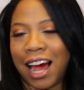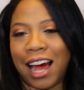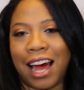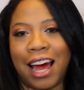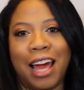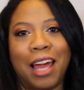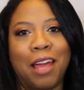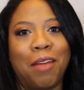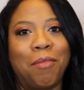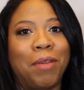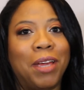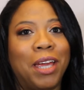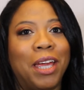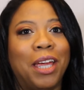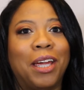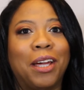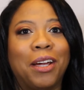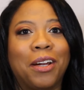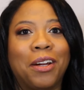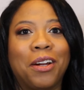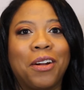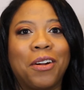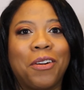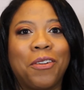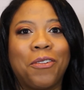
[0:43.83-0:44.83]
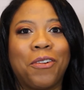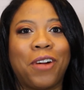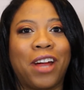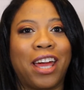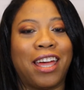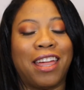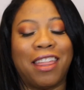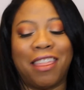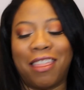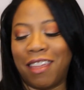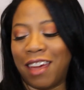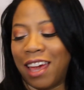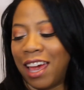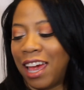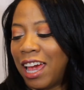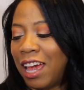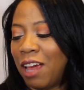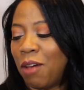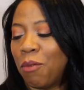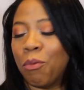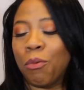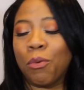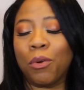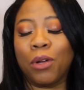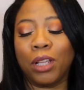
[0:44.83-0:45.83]
I am here with
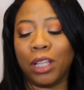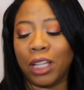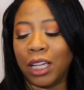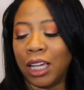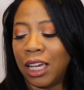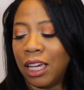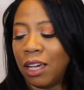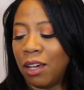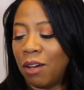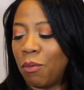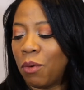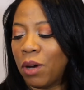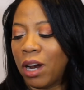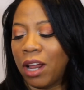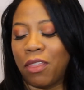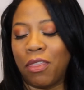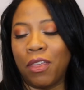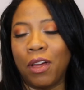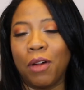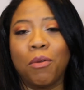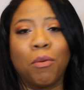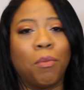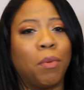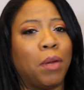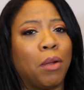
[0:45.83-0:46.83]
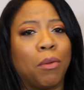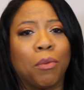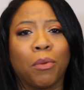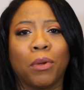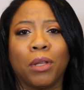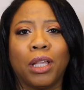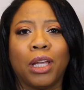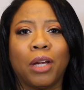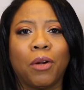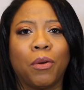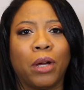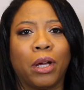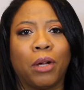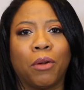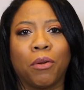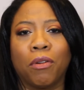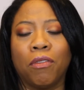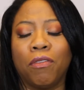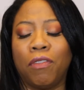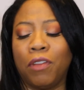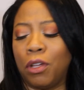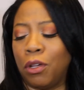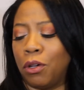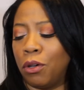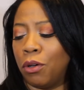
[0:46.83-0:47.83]
a what I think will be a really quick
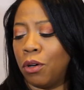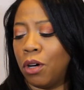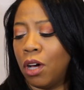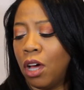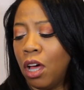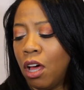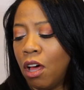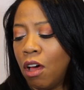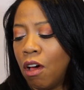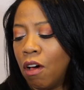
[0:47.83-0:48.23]
review